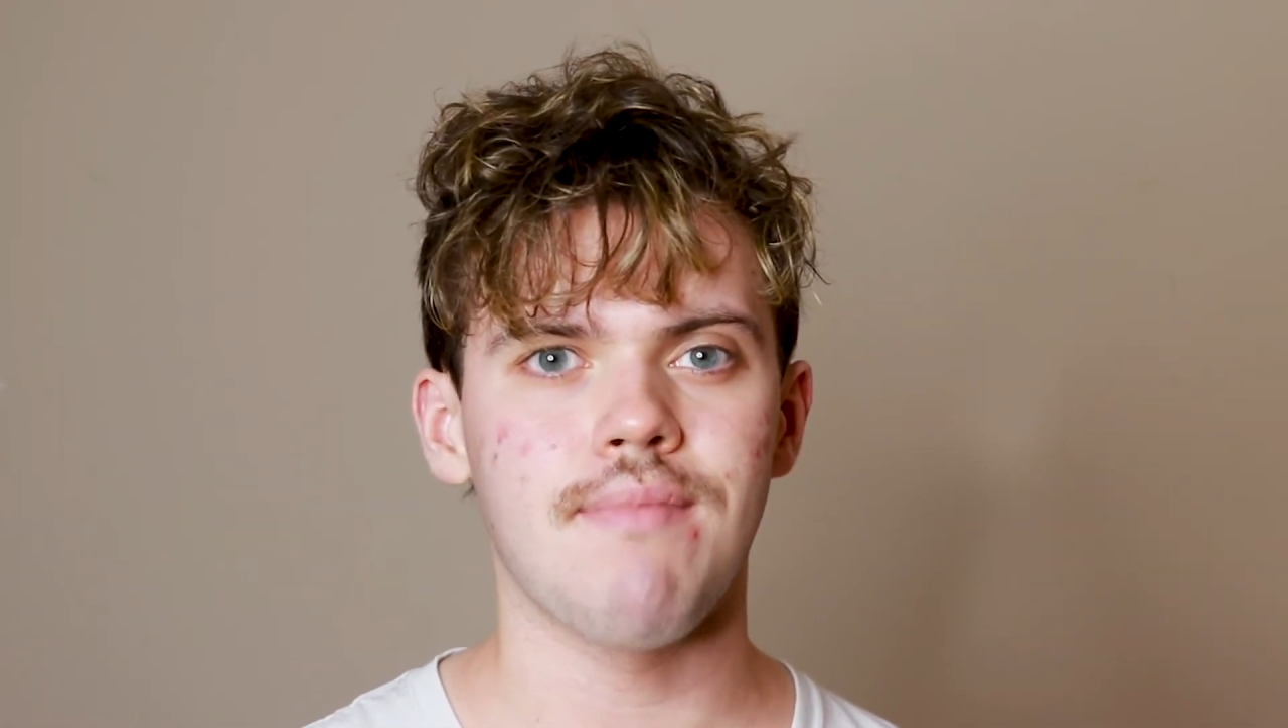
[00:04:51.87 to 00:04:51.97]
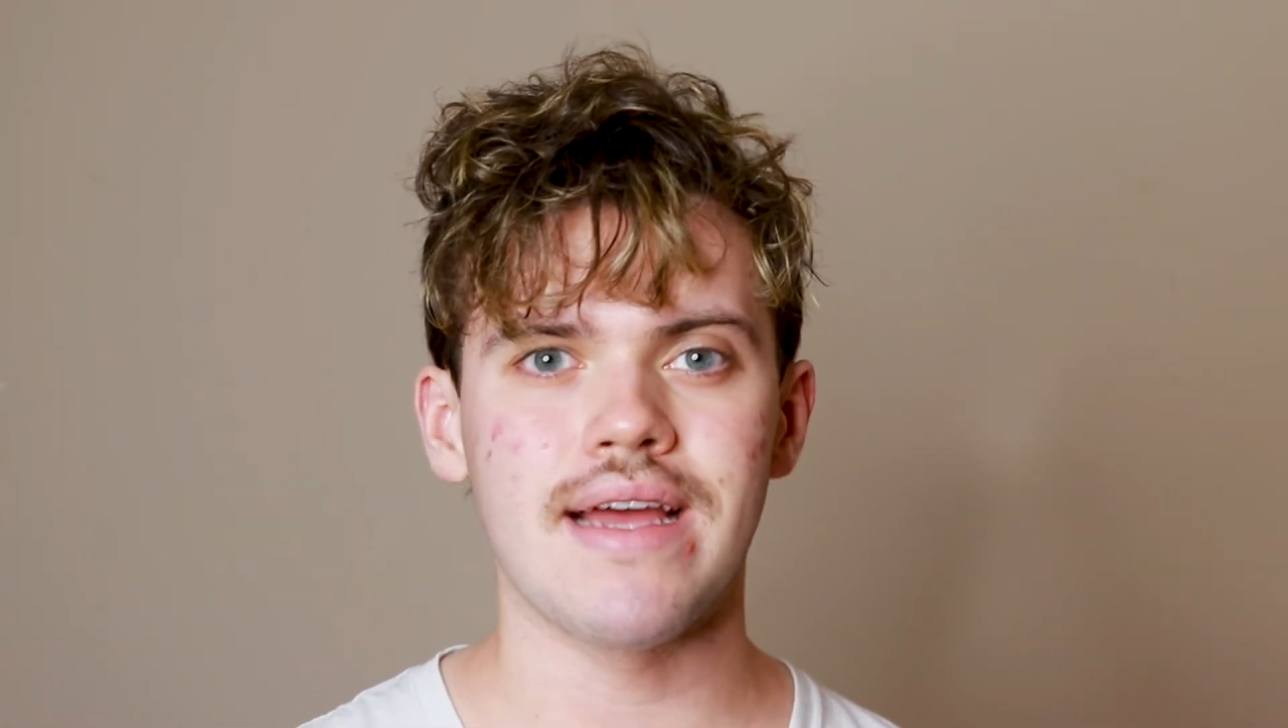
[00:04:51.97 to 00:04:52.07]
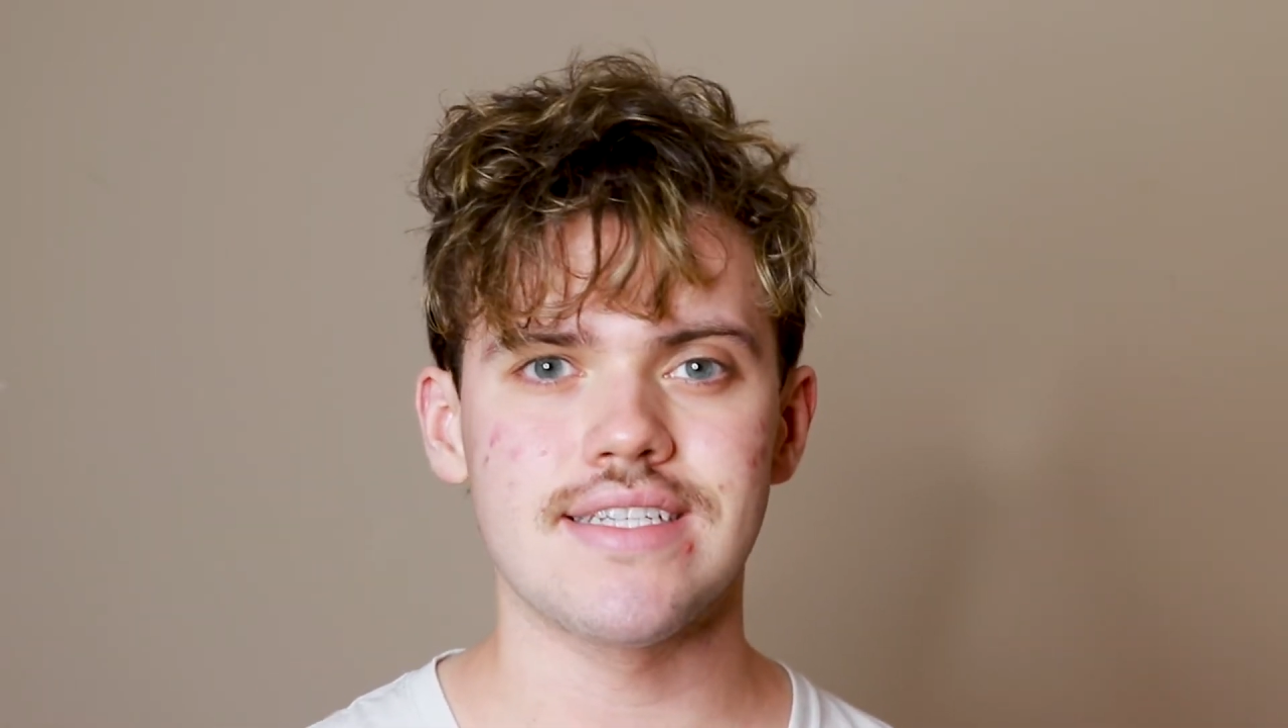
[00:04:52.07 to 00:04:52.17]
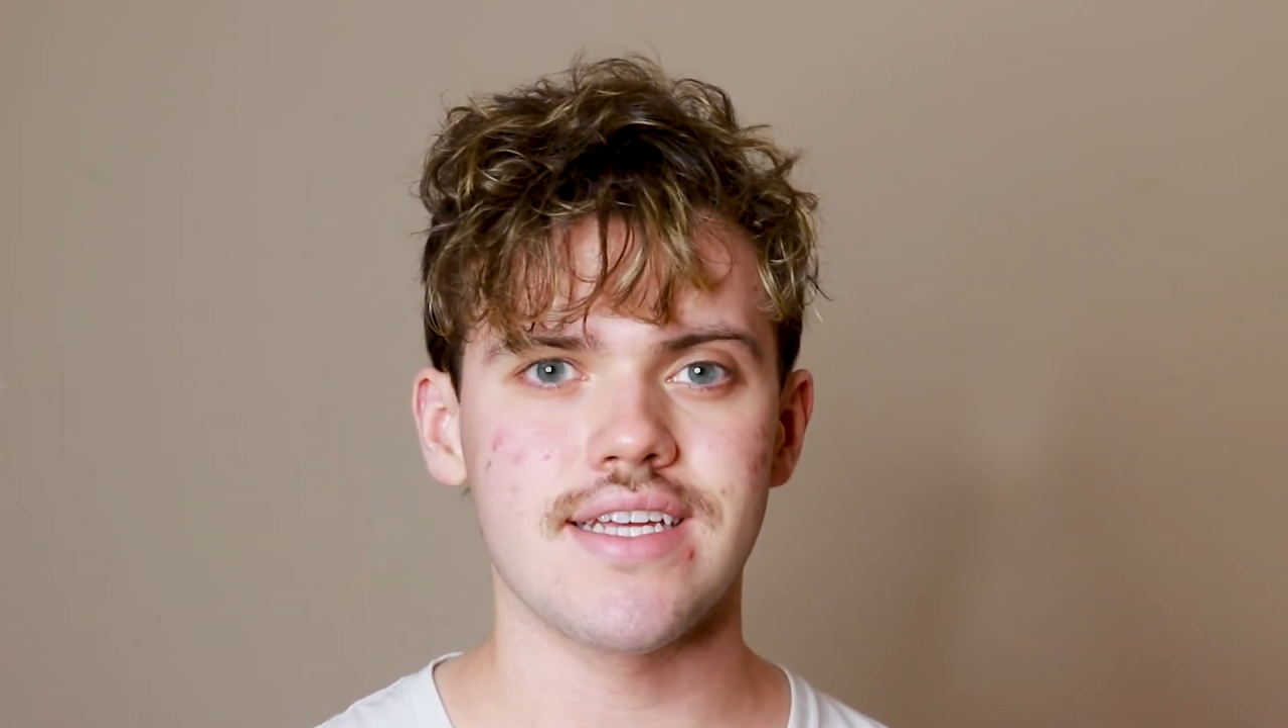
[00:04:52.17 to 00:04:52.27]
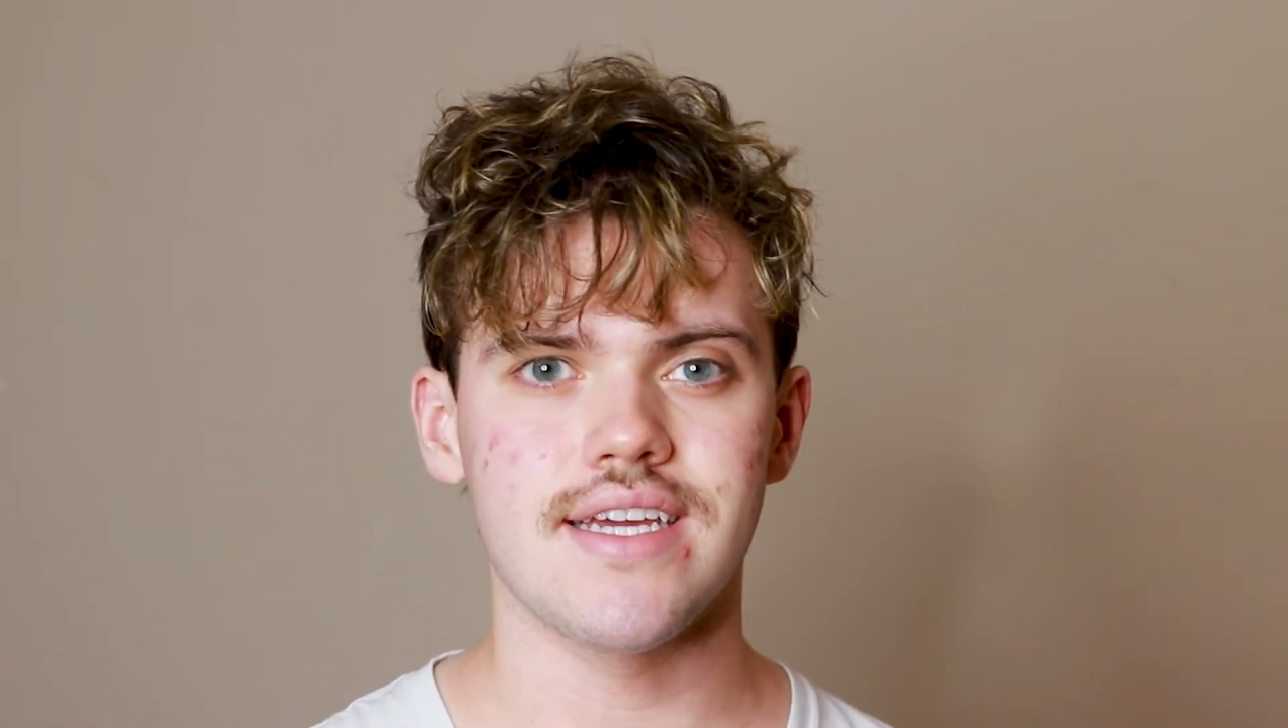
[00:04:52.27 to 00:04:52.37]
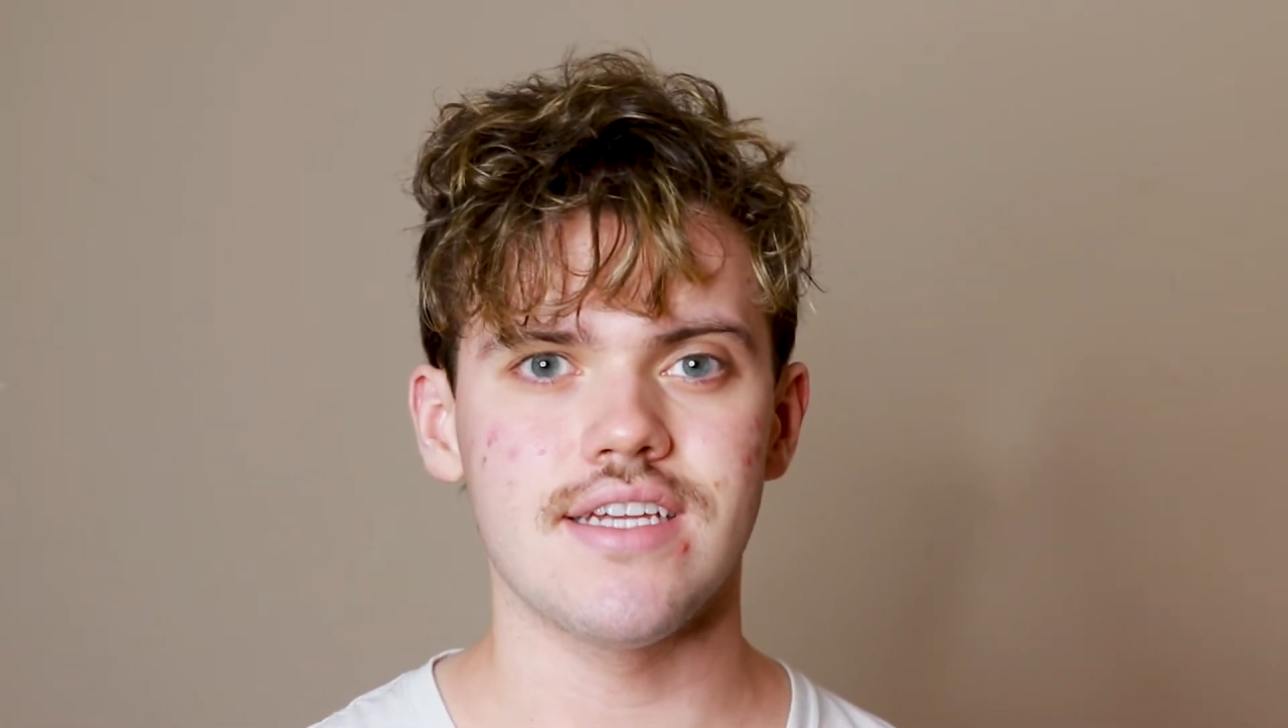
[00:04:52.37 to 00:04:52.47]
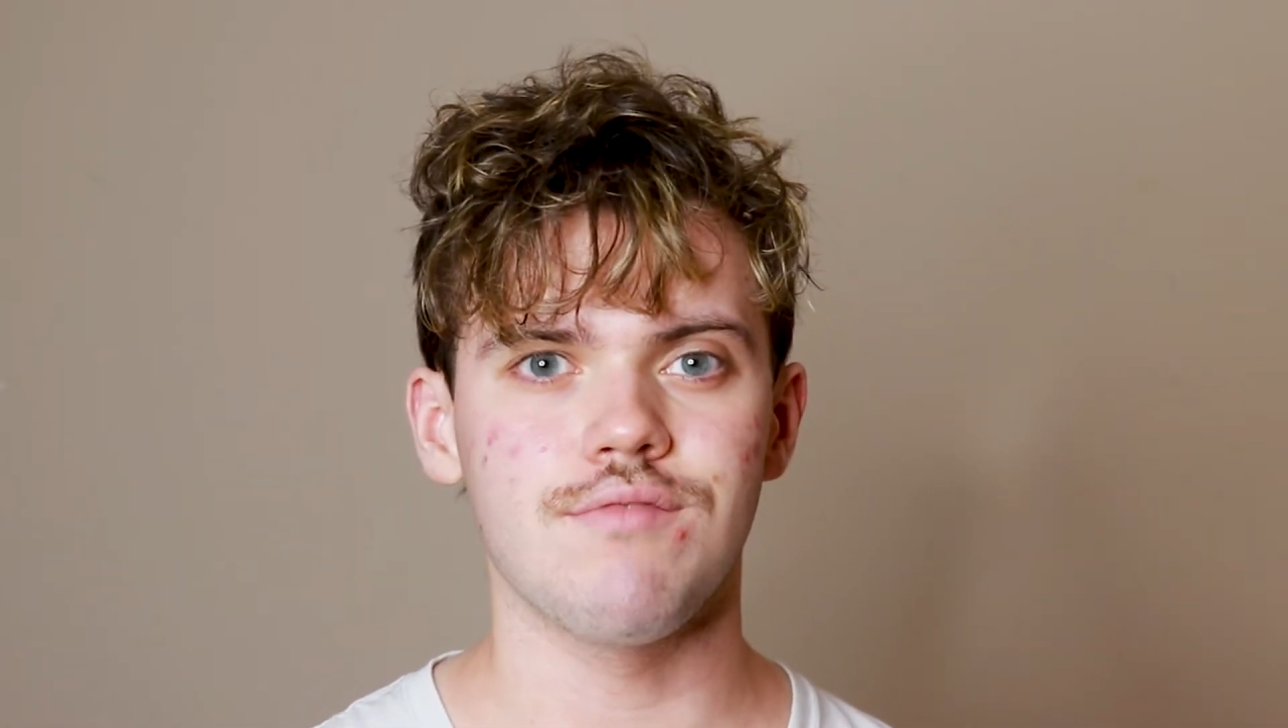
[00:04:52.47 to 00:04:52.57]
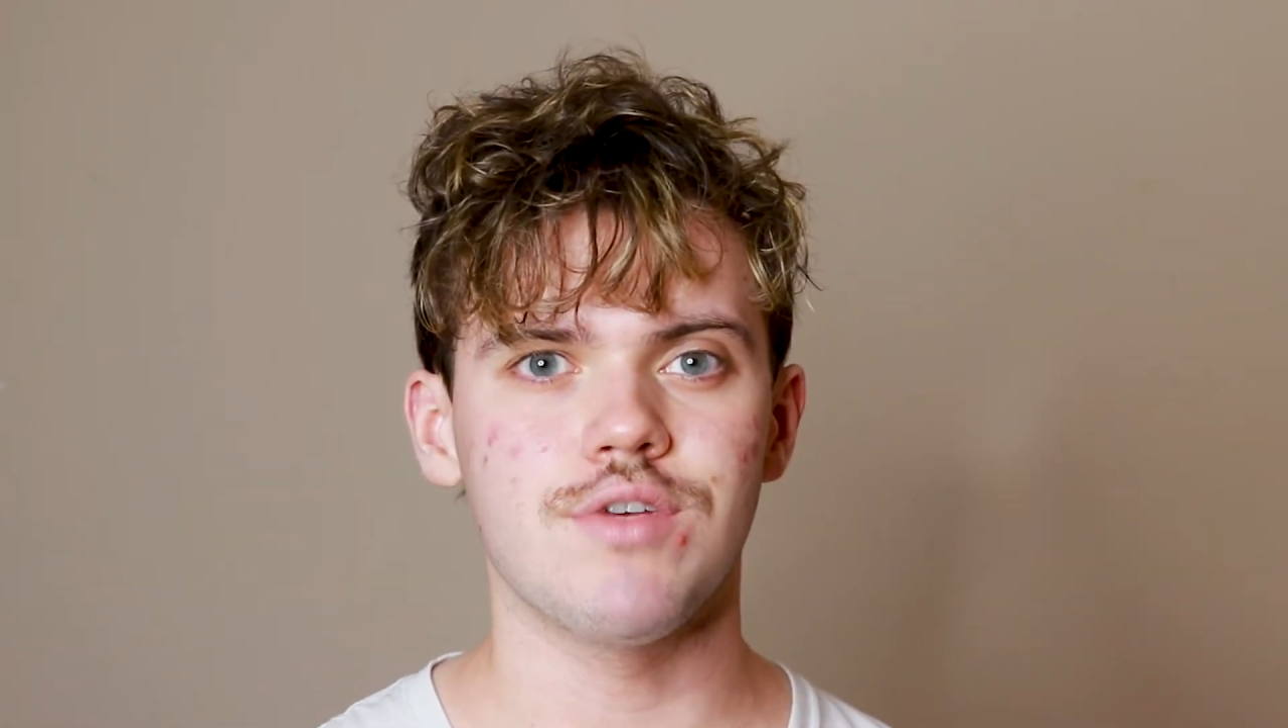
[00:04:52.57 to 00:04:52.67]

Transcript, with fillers: my skin,